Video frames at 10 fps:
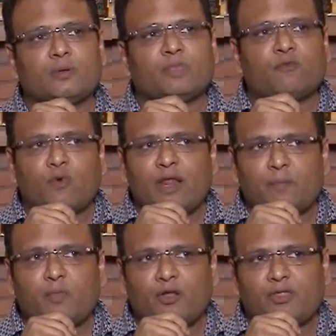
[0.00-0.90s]
But one
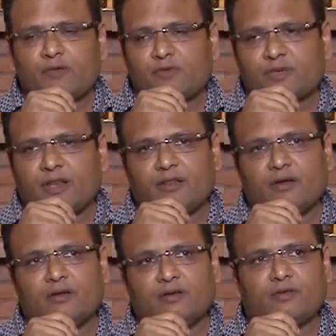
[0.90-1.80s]
important thing which I
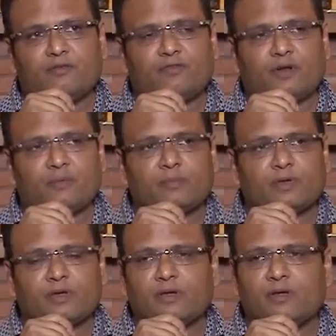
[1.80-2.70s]
learned from
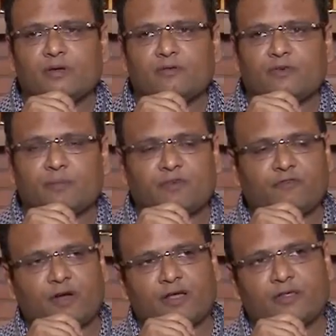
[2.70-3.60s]
my
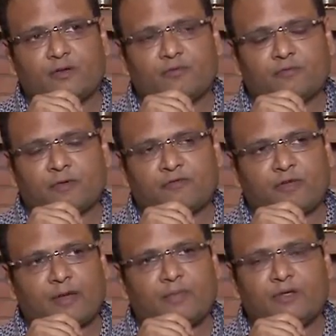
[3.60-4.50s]
father, from my
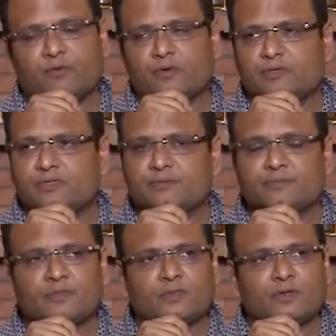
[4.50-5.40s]
family, was
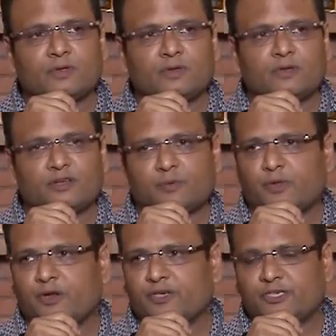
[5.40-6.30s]

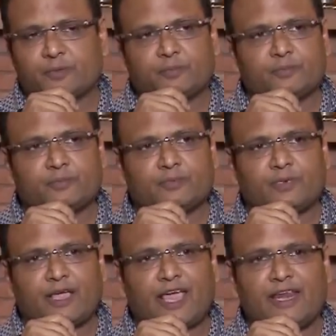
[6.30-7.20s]
entrepreneurship.
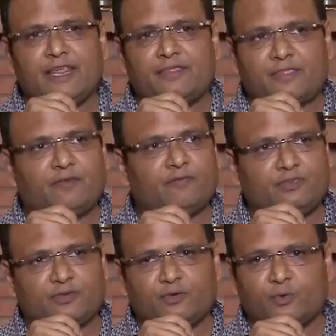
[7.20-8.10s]
Anything which
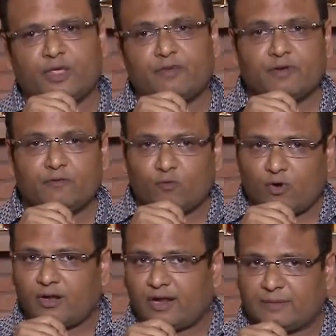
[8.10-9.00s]
you do, even
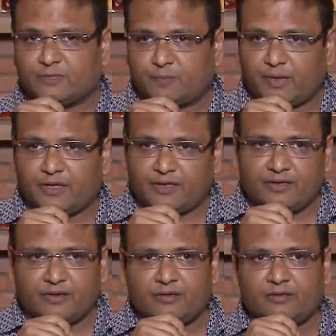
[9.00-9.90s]
what I'm speaking
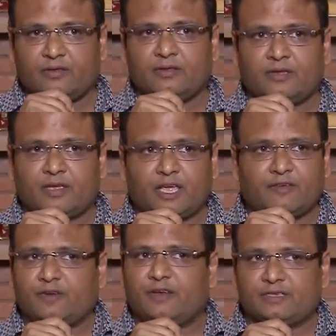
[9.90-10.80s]
here,
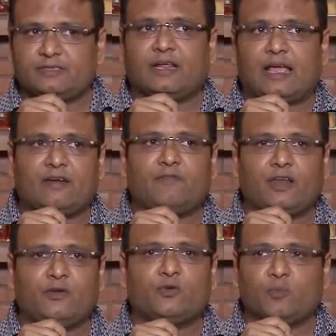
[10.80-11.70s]
if it doesn't add
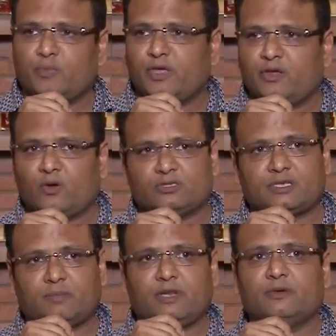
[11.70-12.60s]
value to me or
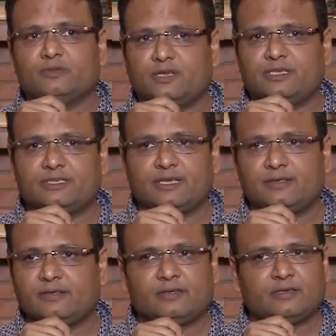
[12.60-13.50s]
somebody who's listening,
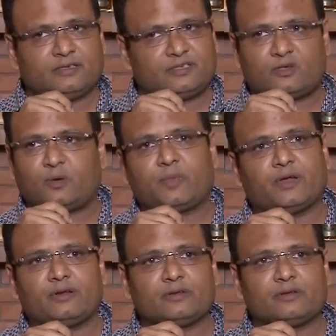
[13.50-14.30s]
stop it.